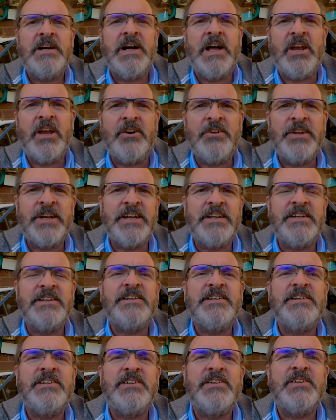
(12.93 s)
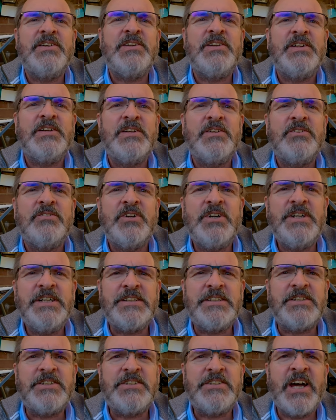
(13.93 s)
Hello there.
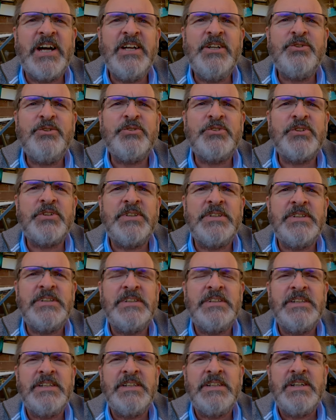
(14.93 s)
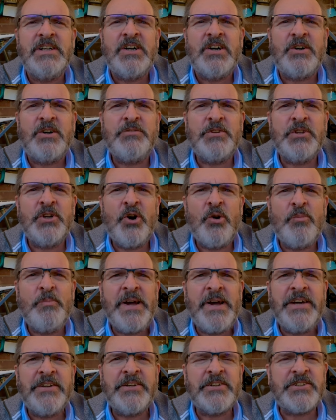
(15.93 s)
Right, Tales of the Old
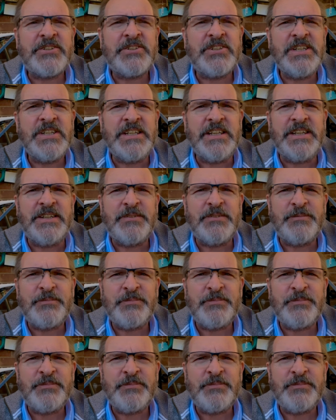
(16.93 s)
Man at Sea.